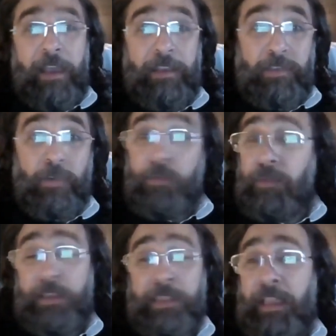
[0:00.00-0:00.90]
So in
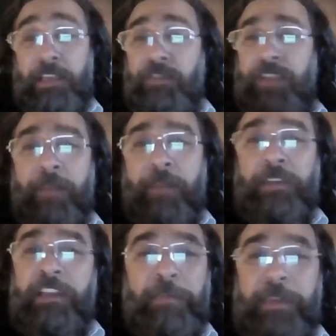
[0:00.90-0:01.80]
the case of cyber deterrence,
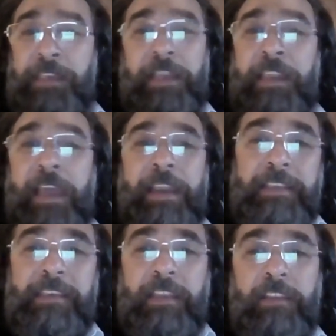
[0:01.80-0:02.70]
basically an incident